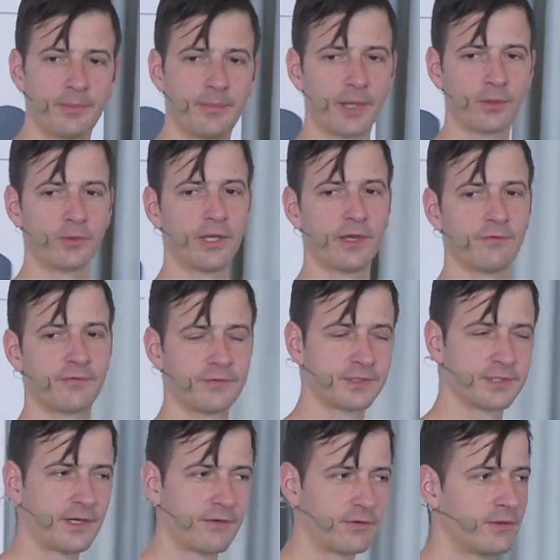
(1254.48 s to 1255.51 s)
but we have
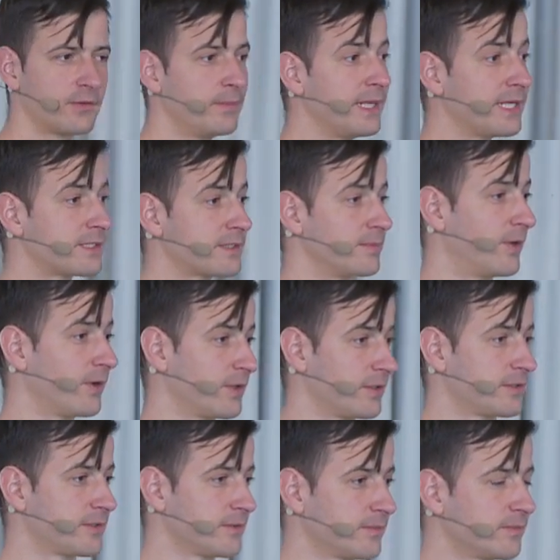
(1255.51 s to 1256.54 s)
several mixed
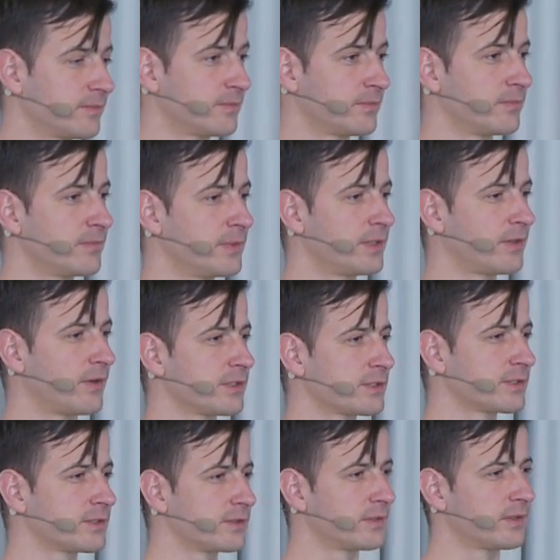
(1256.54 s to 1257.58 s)
models
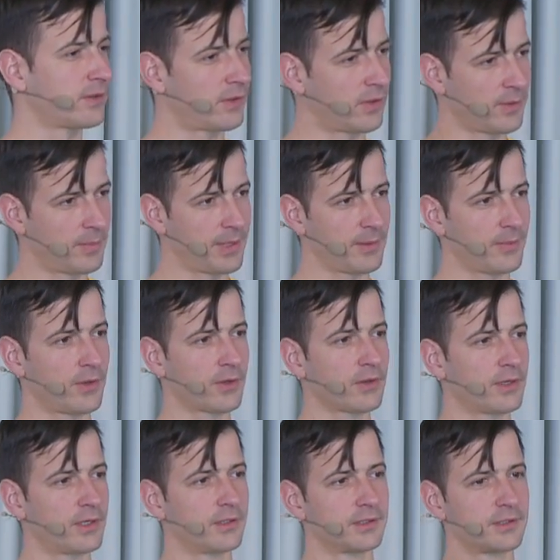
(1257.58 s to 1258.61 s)
because on a big model,
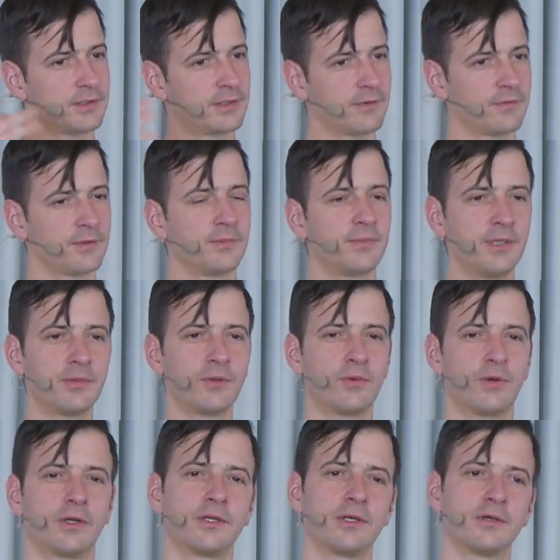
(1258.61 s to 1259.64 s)
there are different people
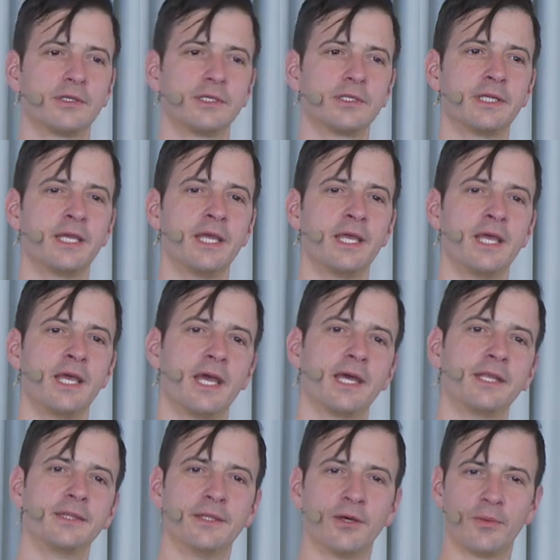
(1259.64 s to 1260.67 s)
working on it,
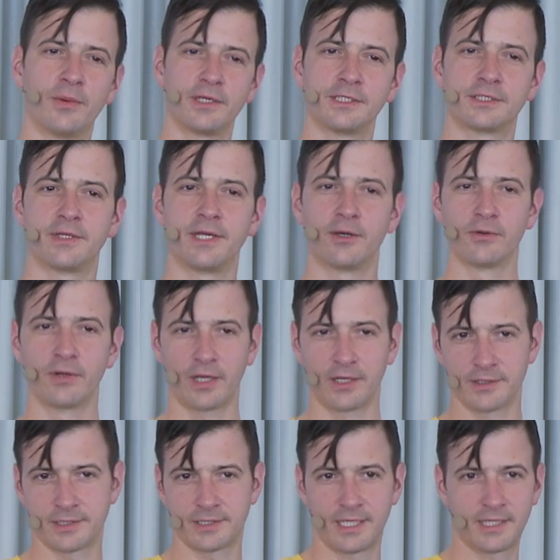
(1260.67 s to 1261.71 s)
and nobody's there who
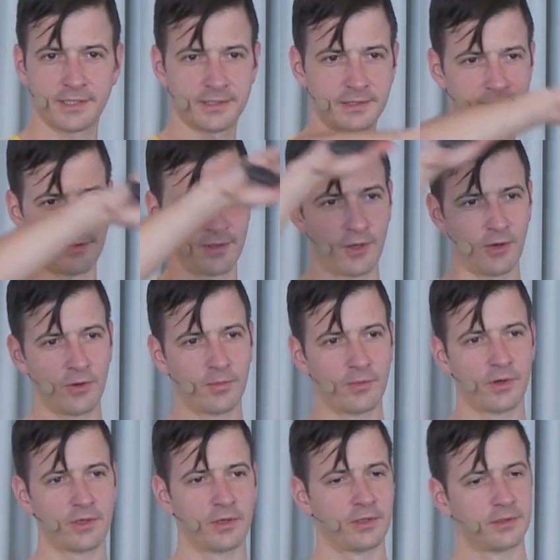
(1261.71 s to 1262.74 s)
understands the whole
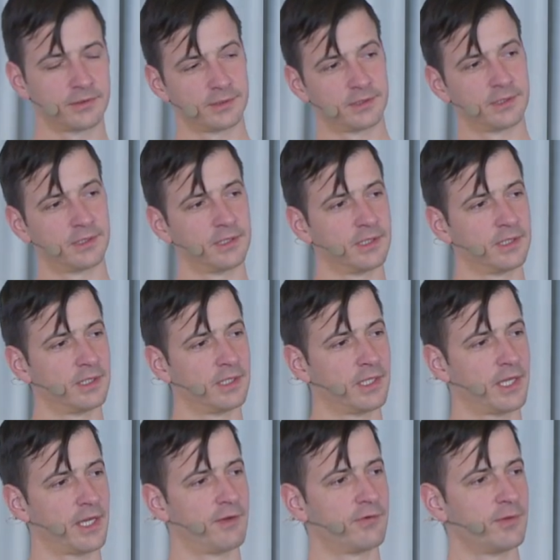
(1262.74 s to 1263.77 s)
model.
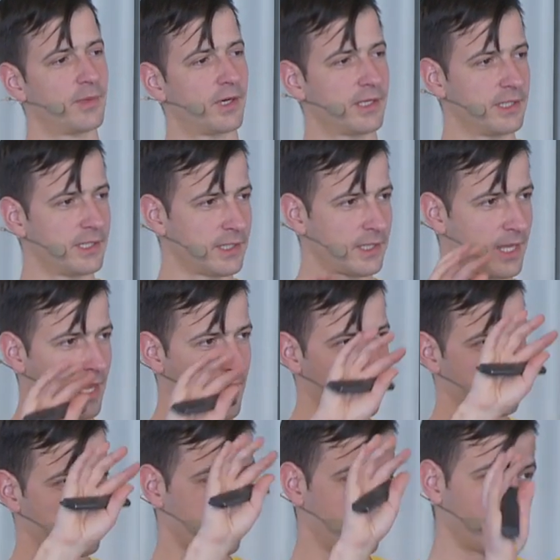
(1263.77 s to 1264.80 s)
Everybody
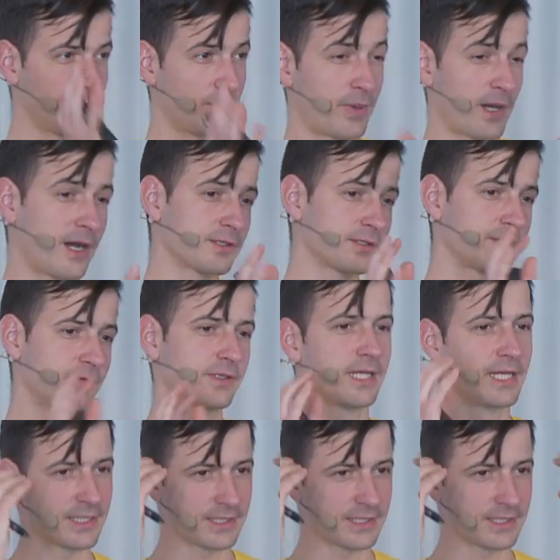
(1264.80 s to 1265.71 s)
has only parts of it and